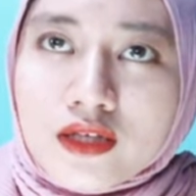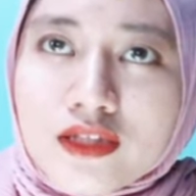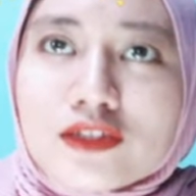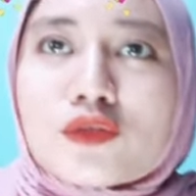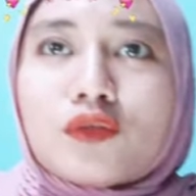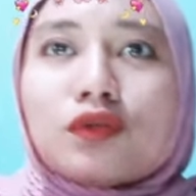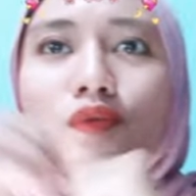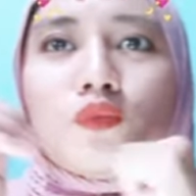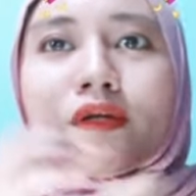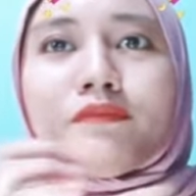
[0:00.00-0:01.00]
Let's go
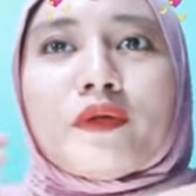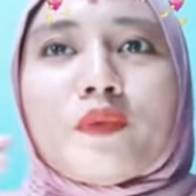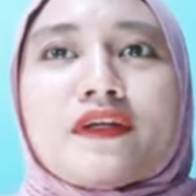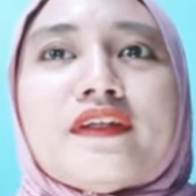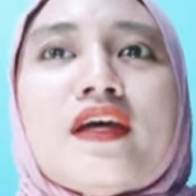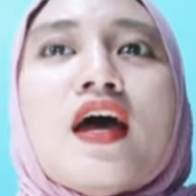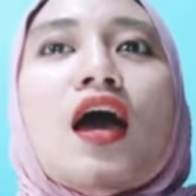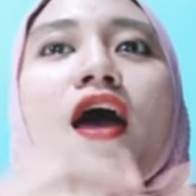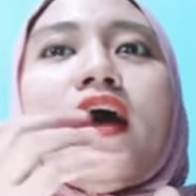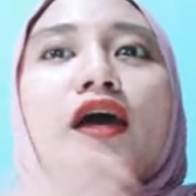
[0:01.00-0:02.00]
one by one.
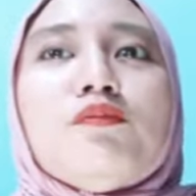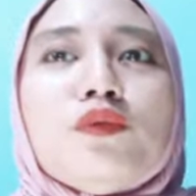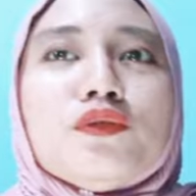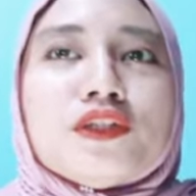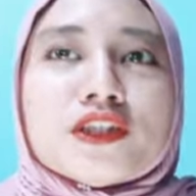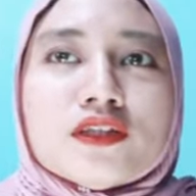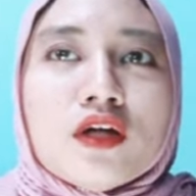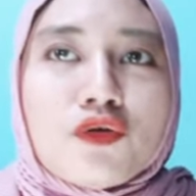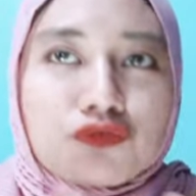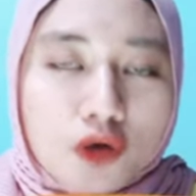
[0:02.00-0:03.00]
Air pollution
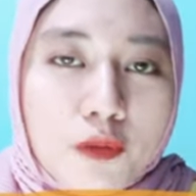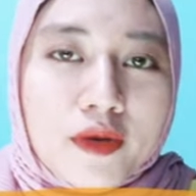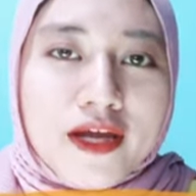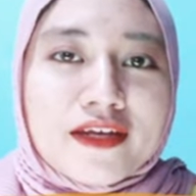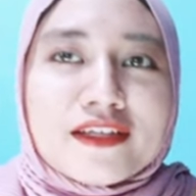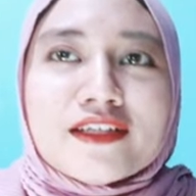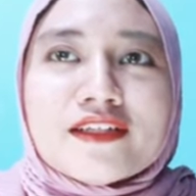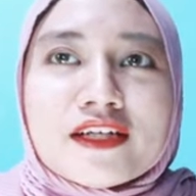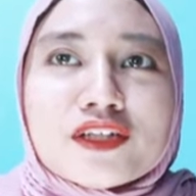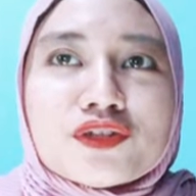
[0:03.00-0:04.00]
from an
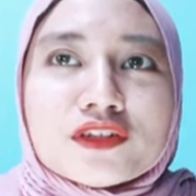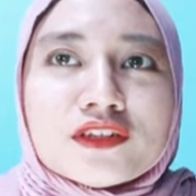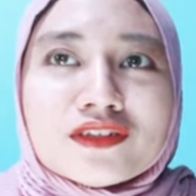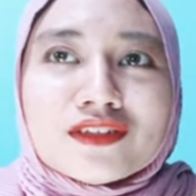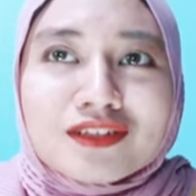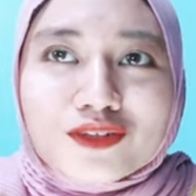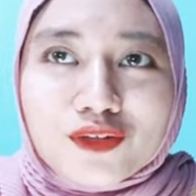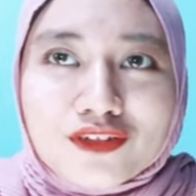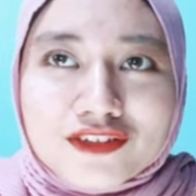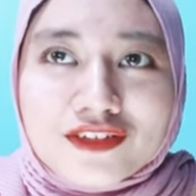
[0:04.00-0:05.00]
industrial
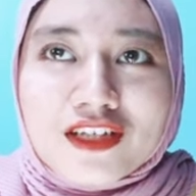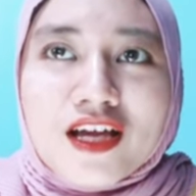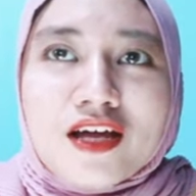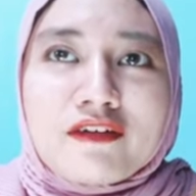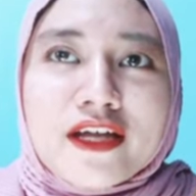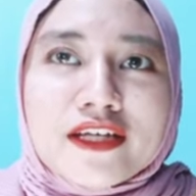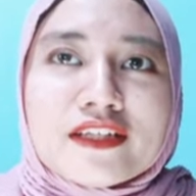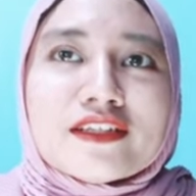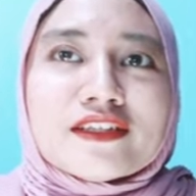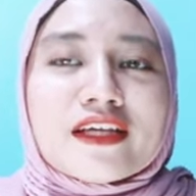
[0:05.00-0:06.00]
source
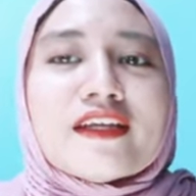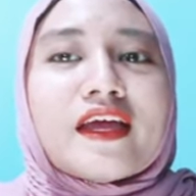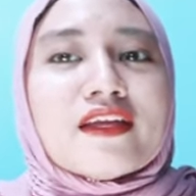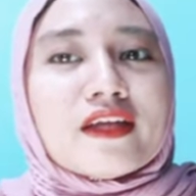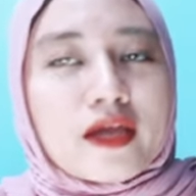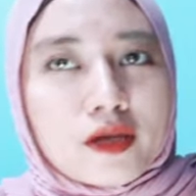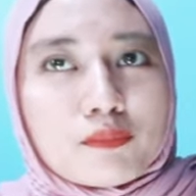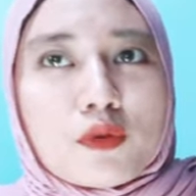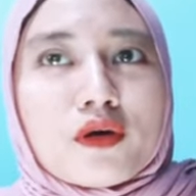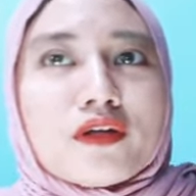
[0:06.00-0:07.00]
rather than an
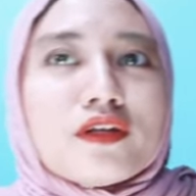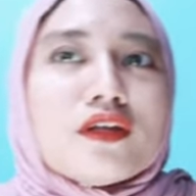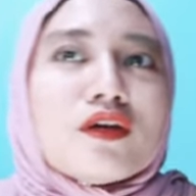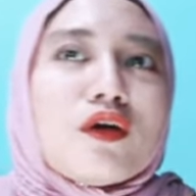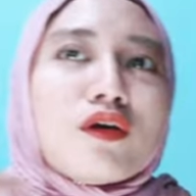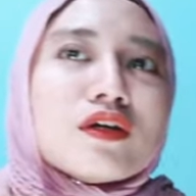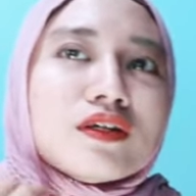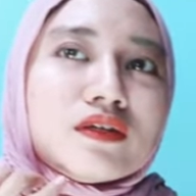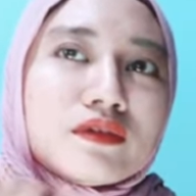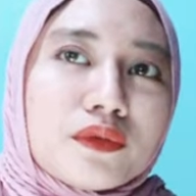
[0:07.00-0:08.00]
airport or
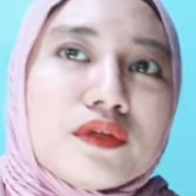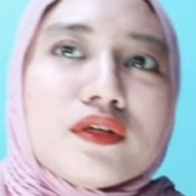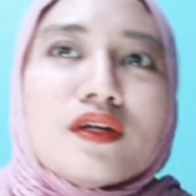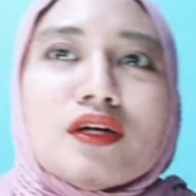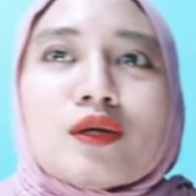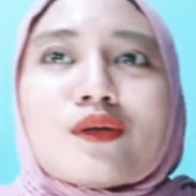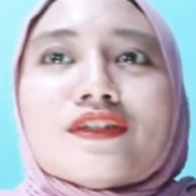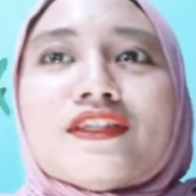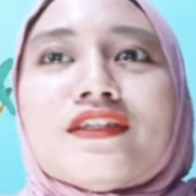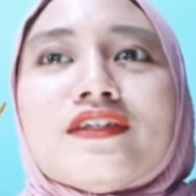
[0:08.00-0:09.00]
a road,
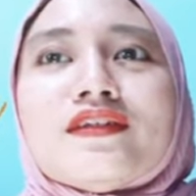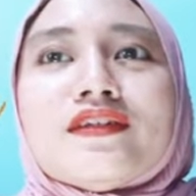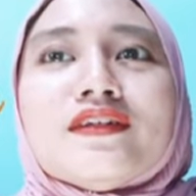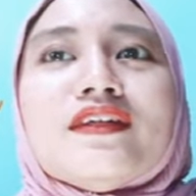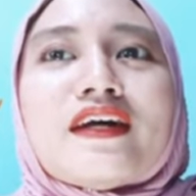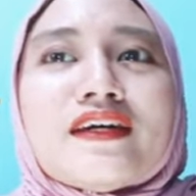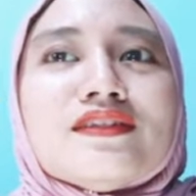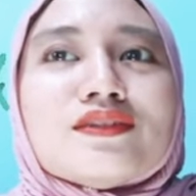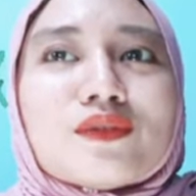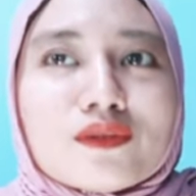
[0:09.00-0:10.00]
considered a line
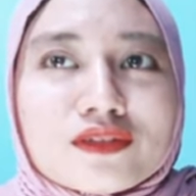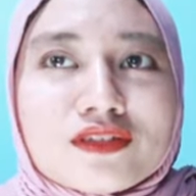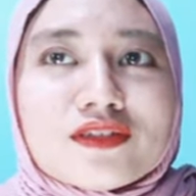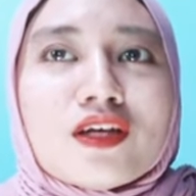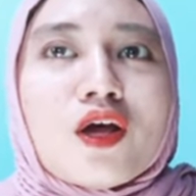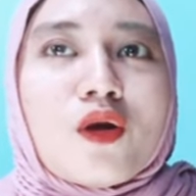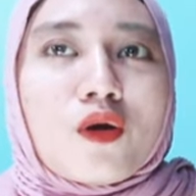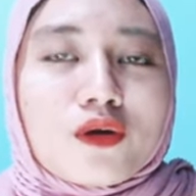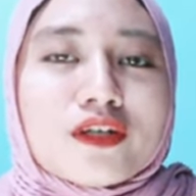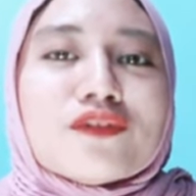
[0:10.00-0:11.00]
source
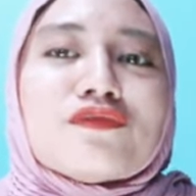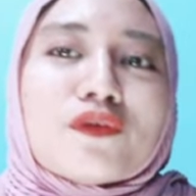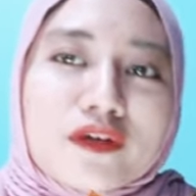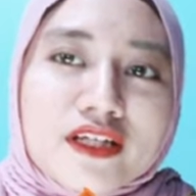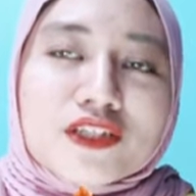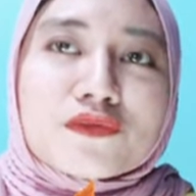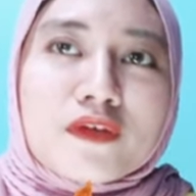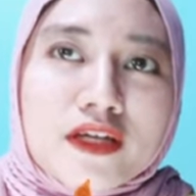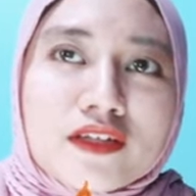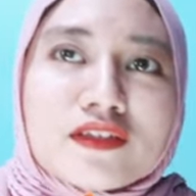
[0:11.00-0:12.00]
or a forest
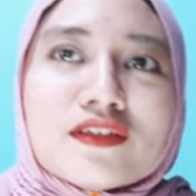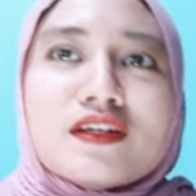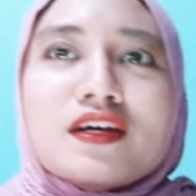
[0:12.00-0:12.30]
fire,